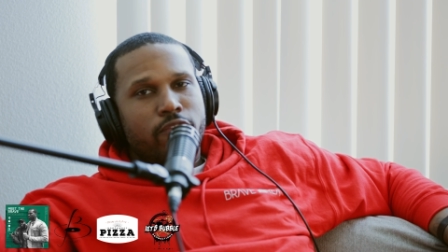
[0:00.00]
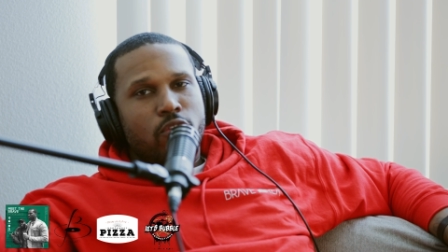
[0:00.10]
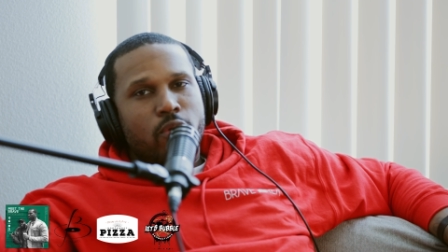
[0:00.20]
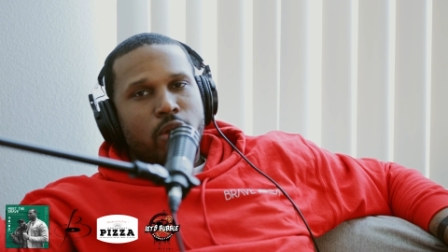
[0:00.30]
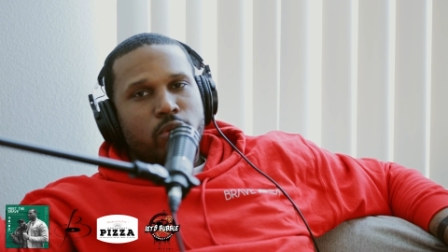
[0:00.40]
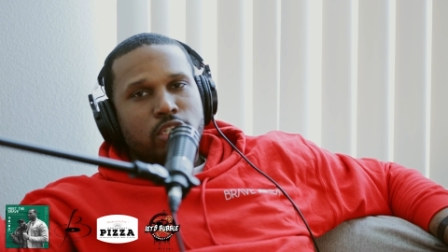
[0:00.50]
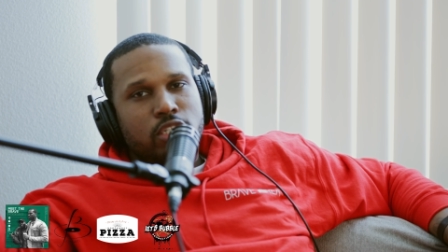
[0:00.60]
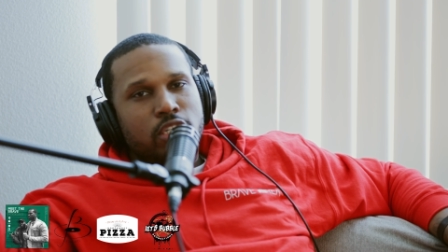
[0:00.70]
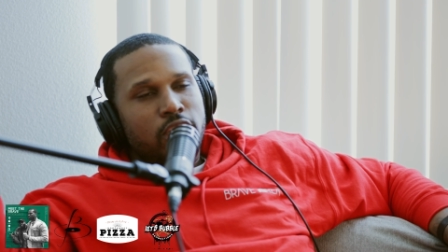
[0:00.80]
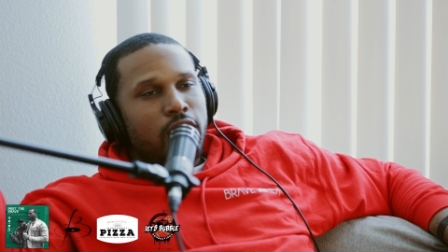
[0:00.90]
4
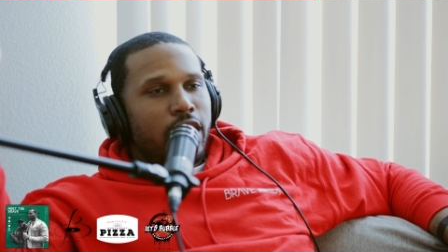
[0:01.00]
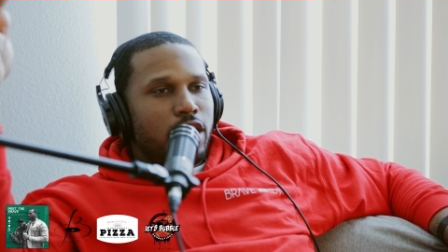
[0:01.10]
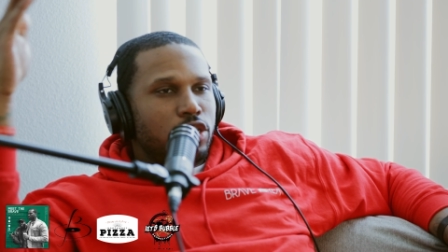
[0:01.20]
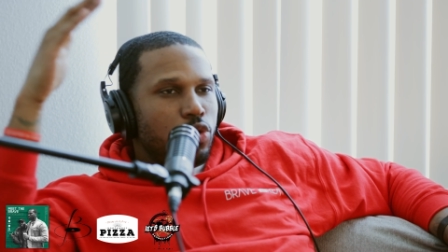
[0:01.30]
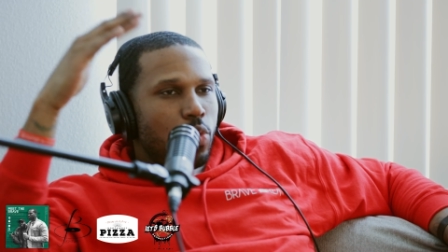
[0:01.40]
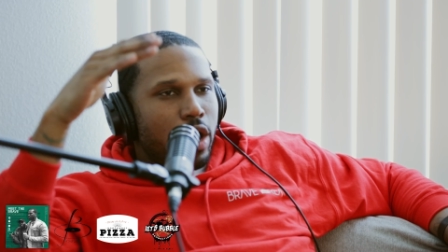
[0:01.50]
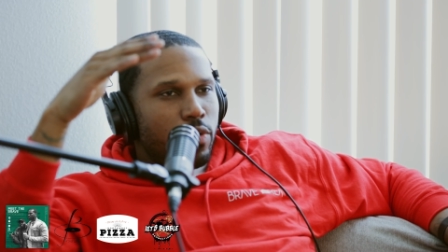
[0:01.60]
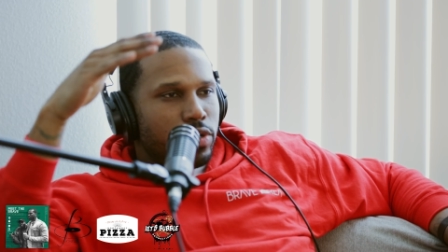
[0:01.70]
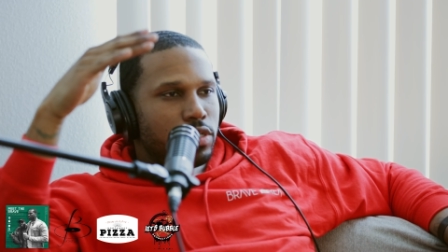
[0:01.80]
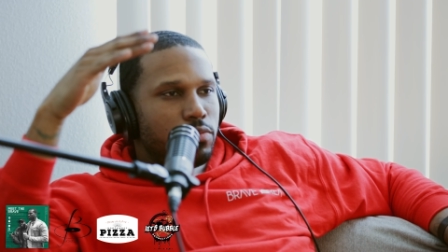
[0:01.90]
hours, at 2
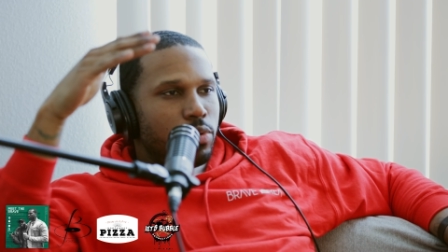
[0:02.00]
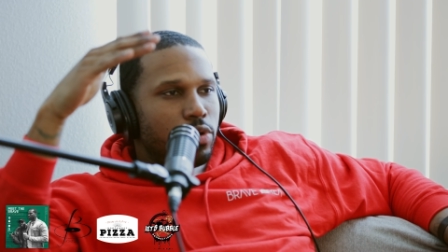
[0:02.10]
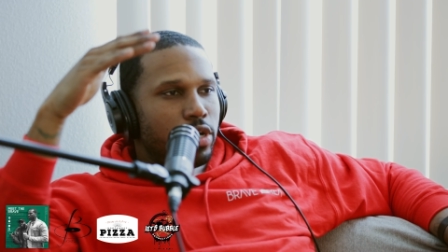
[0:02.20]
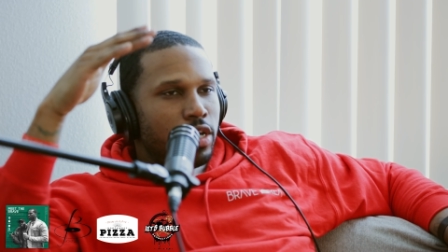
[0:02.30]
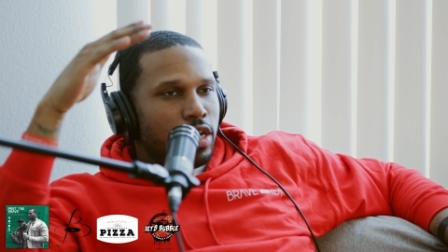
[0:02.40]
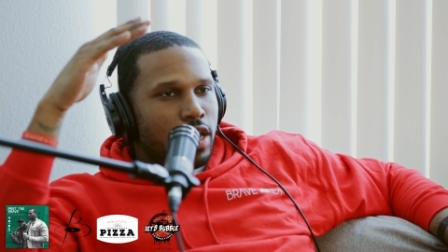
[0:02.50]
hours is boring.